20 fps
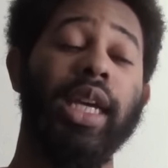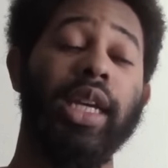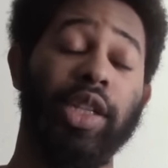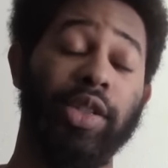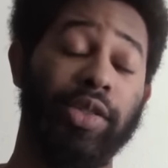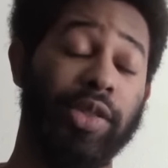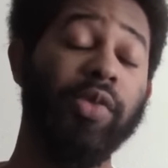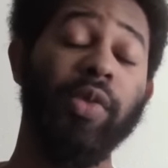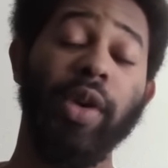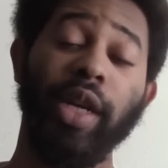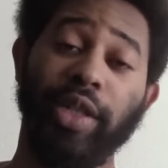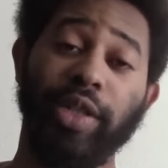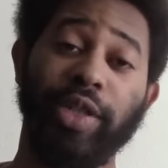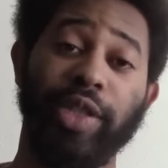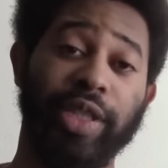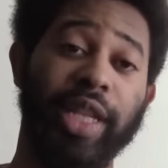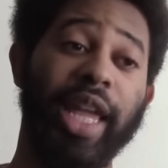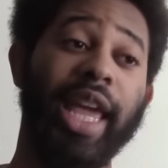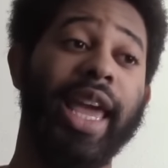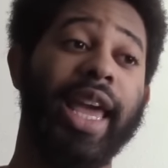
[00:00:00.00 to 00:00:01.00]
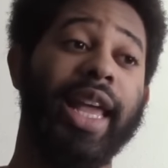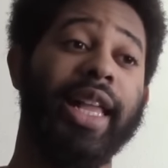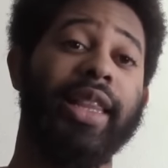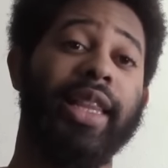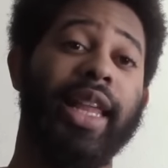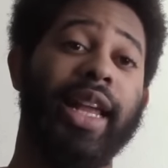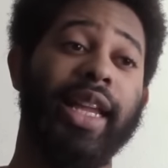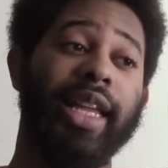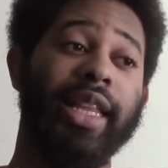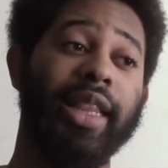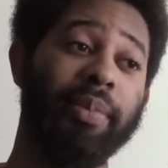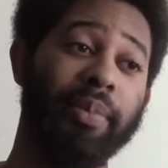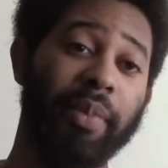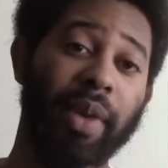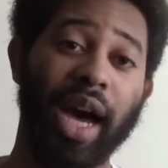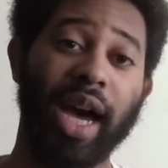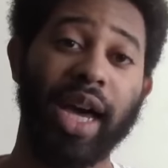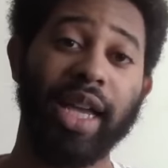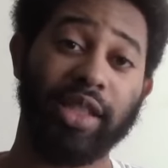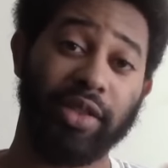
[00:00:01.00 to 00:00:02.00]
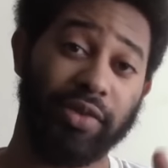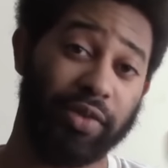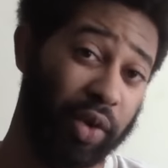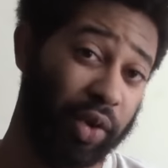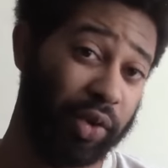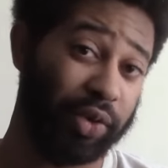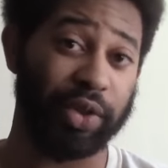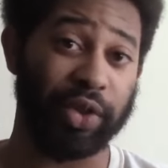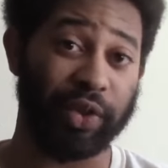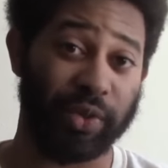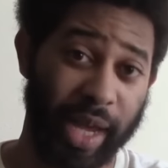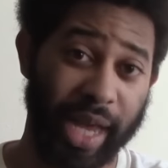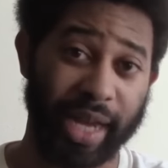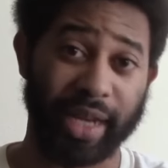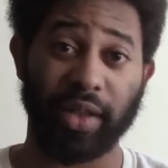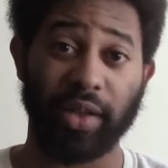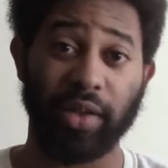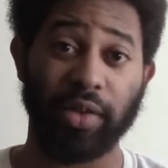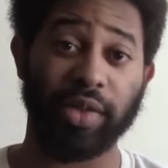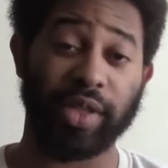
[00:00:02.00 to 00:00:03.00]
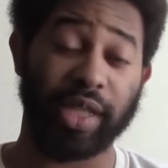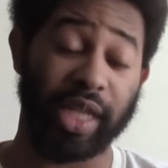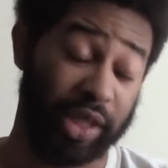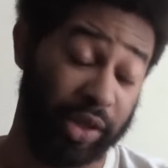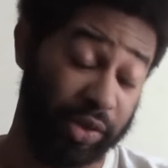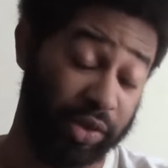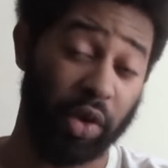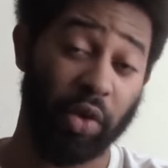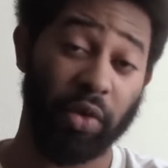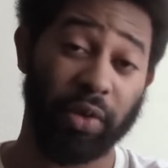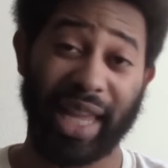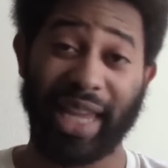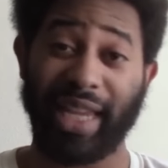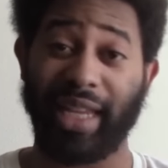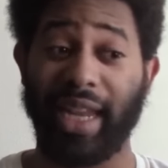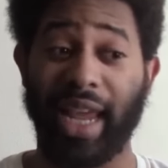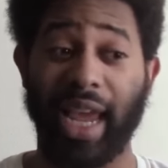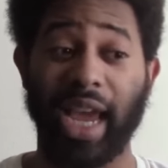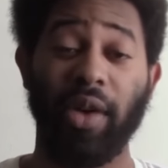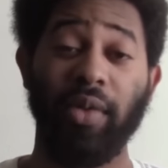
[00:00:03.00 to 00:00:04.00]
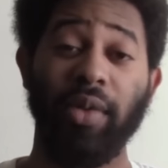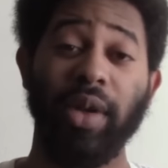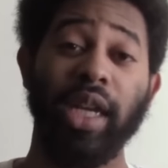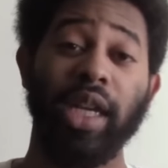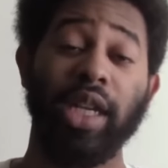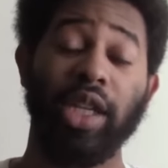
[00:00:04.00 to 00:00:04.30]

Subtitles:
you do understand that in the minds of all those radicals that you don't like now,